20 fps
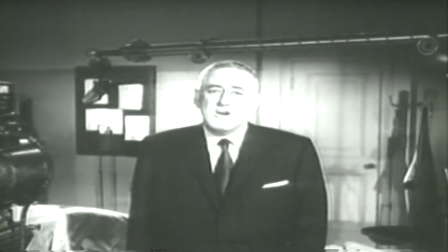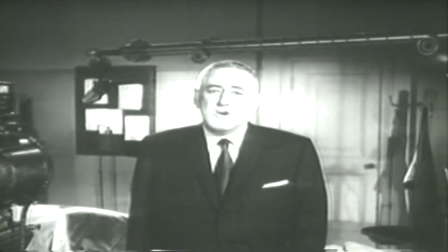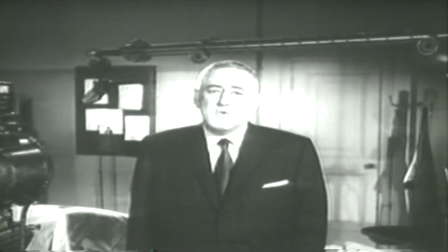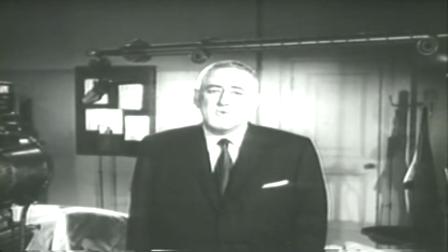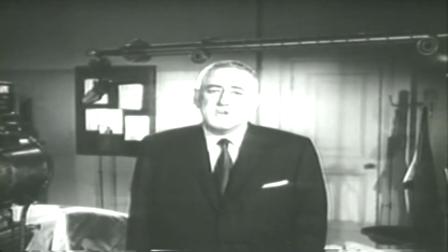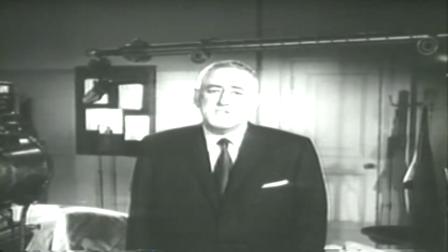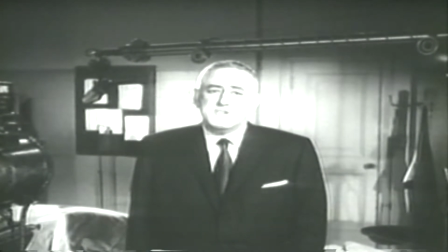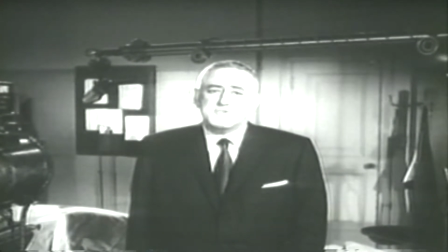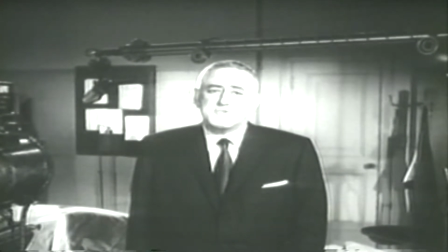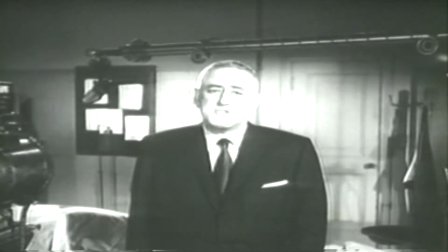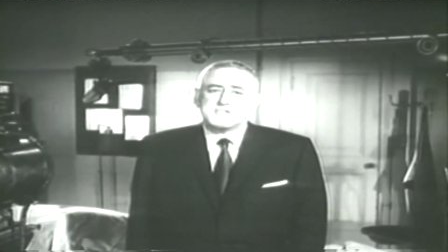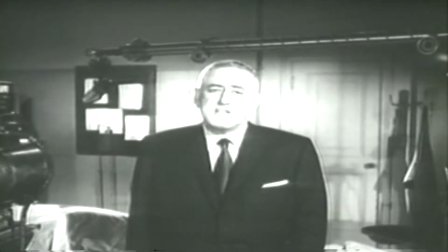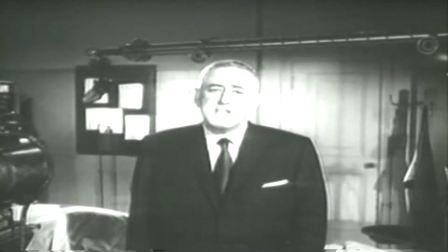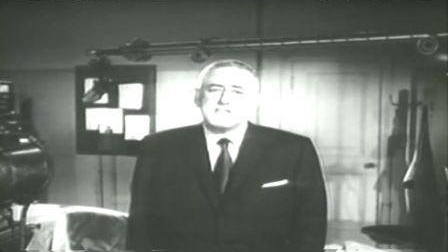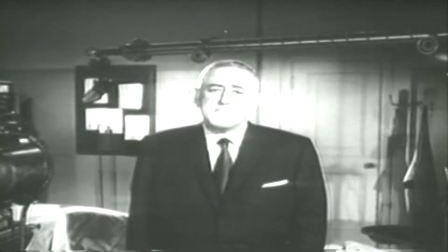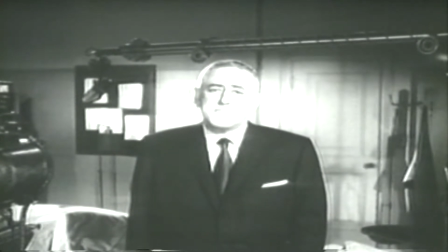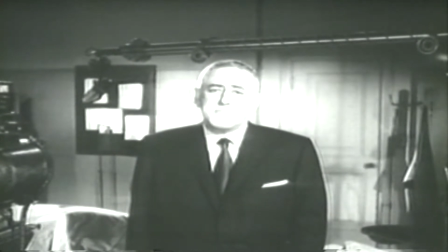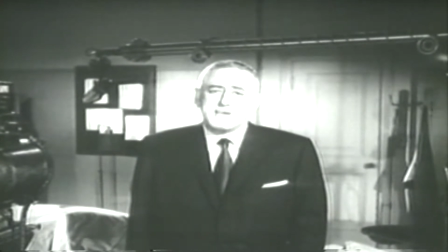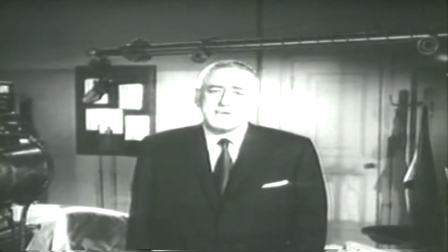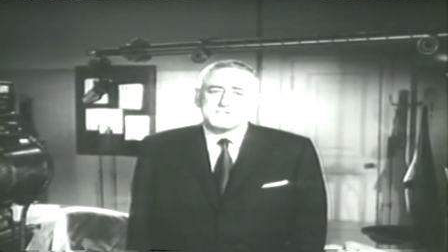When you see
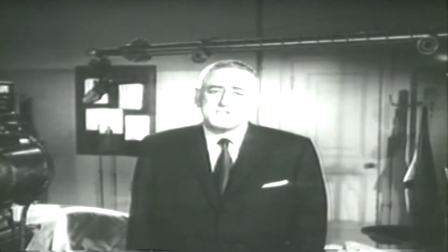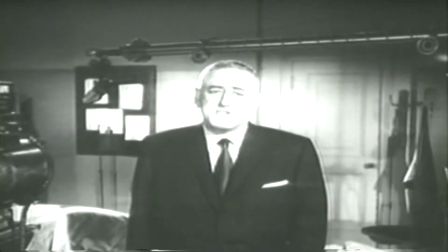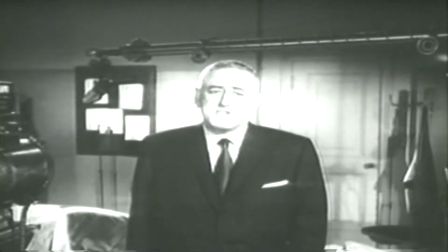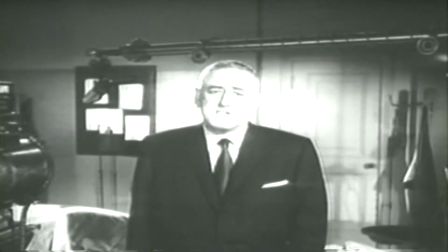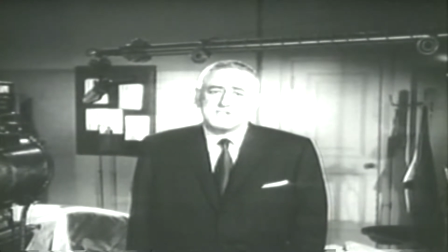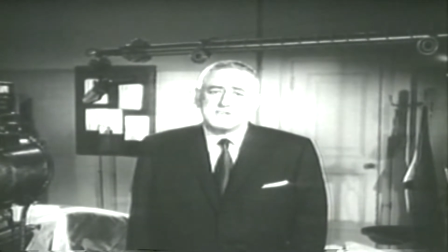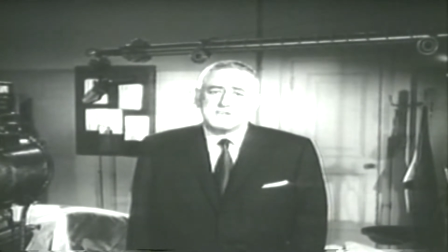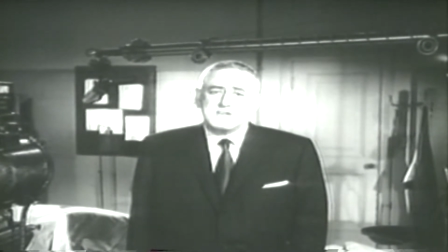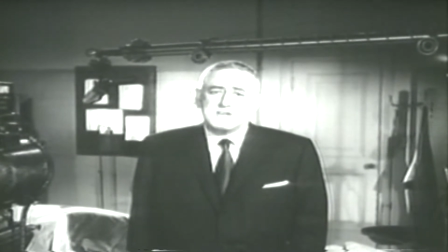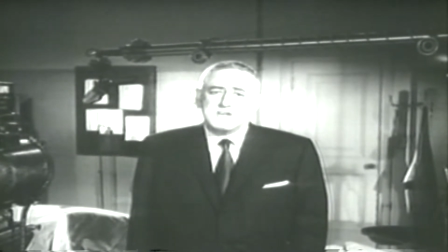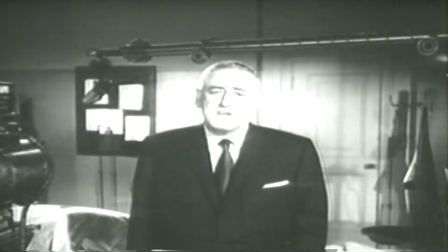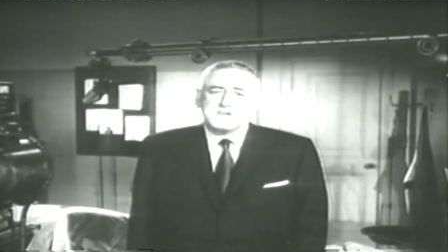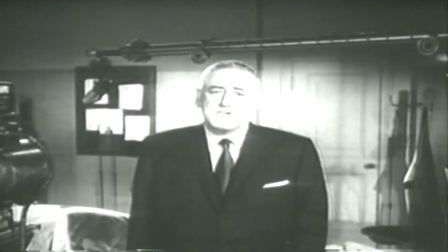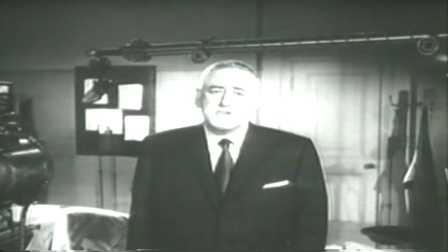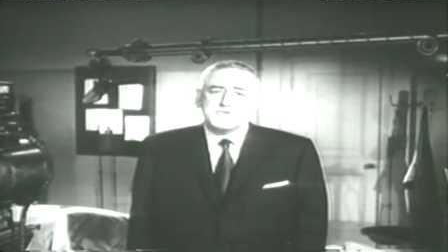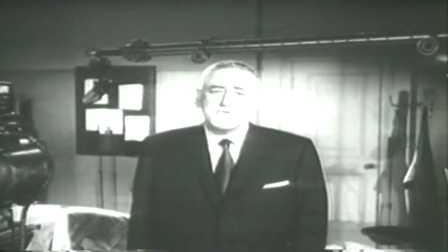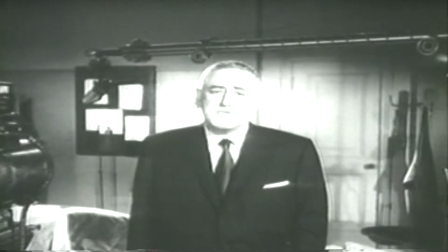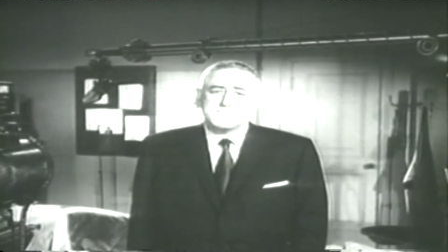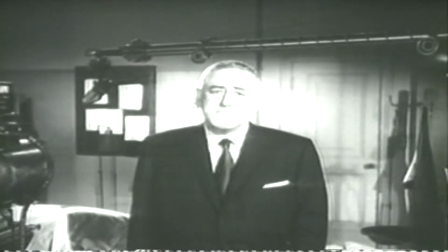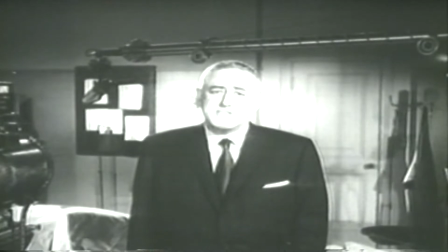the picture,
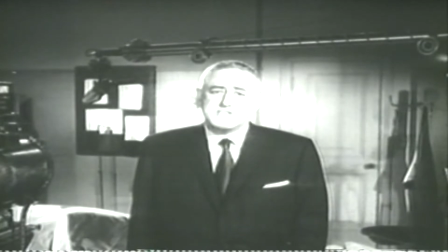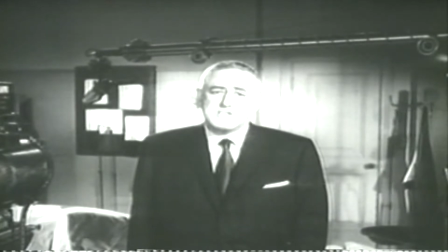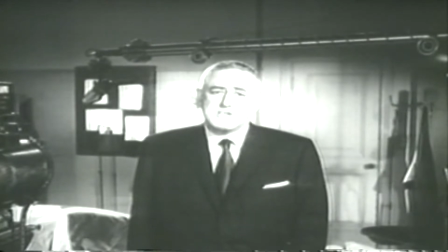you will be